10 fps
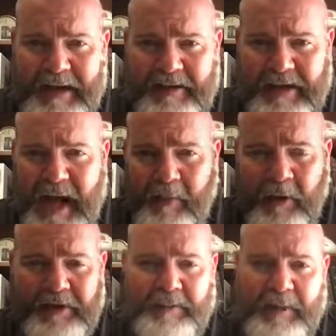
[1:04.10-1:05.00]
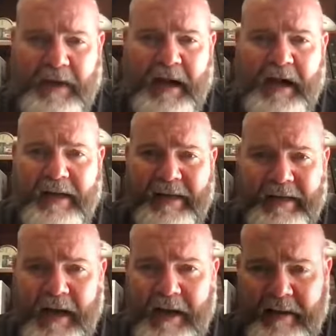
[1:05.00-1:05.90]
and stop worshiping God, and
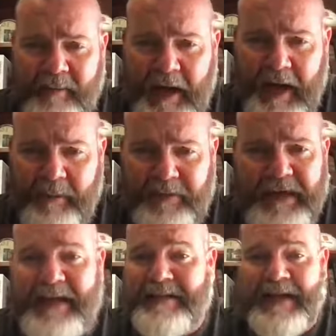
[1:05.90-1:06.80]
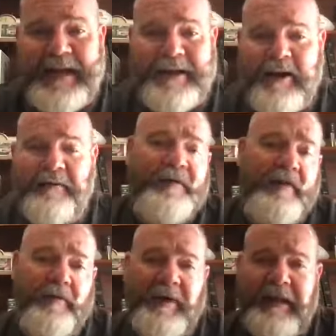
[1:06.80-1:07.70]
God God will take His hand off of
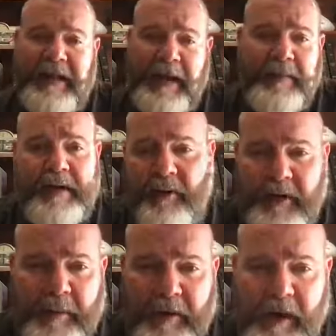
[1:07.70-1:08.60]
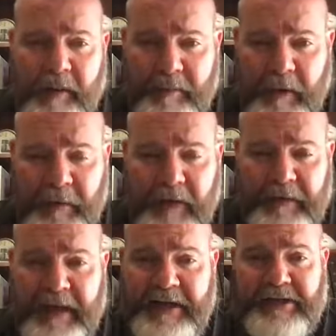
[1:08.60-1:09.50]
them. Calamity will come upon the
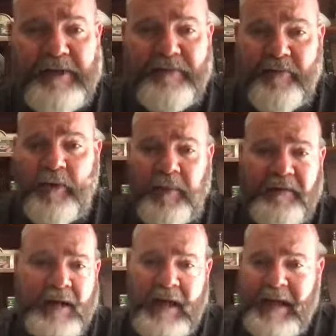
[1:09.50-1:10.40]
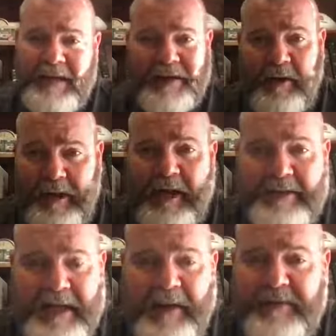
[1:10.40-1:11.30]
nation in the form of, you know, a lot of
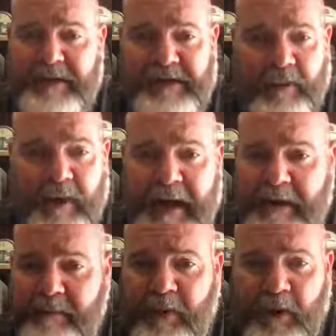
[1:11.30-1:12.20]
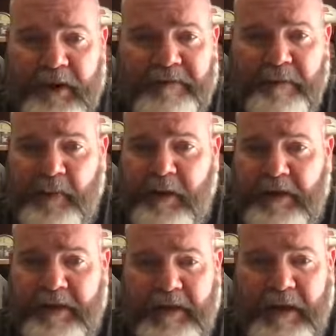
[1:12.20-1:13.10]
times it's a raiding party from one of
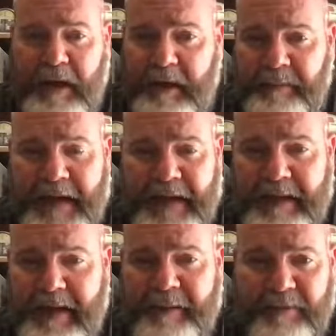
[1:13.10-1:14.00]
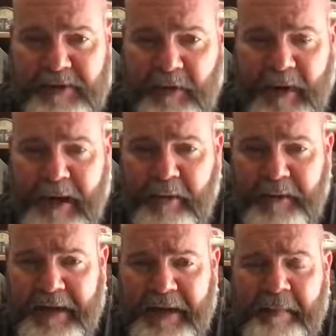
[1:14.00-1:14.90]
the uh, pagan neighbors around
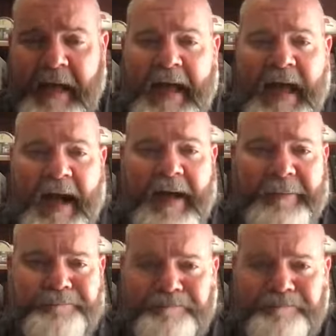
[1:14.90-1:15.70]
them. Um,